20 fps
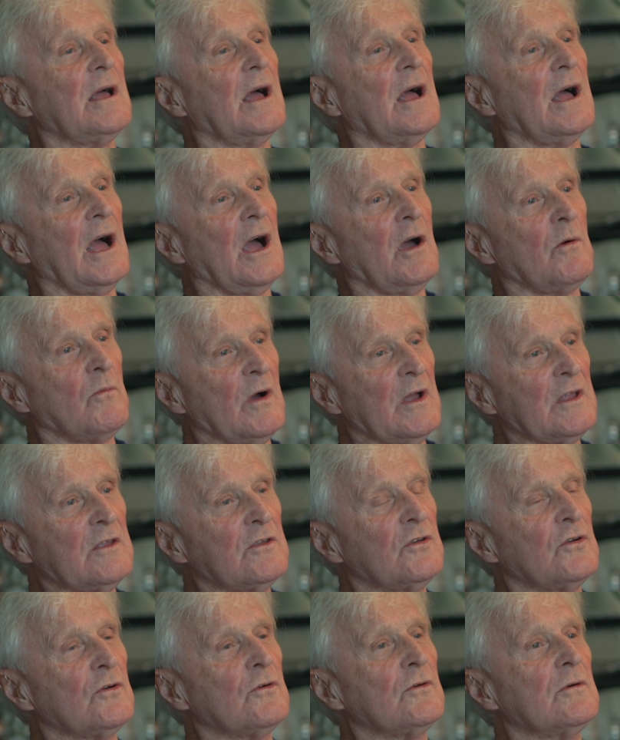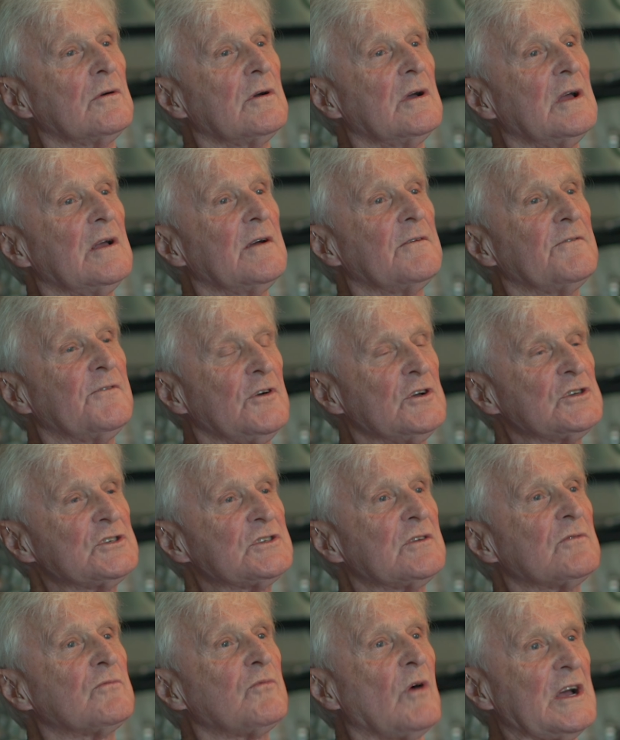I went first
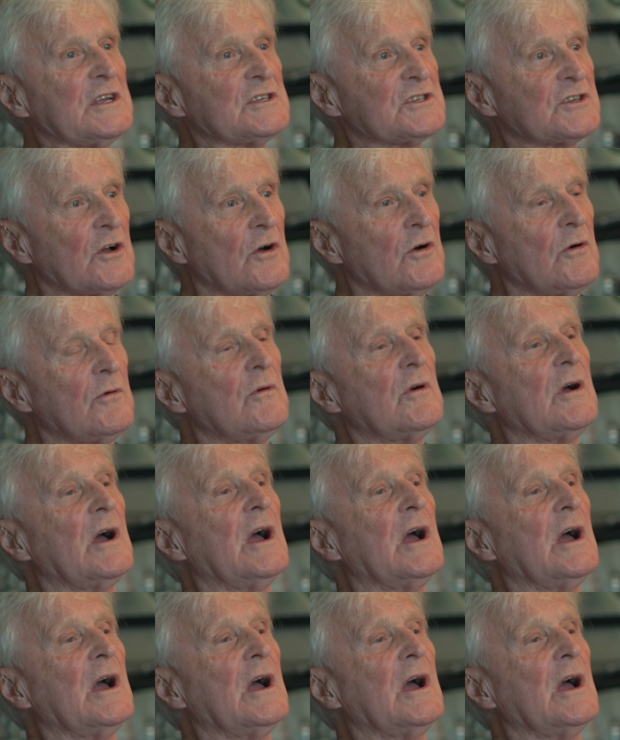to Weisco,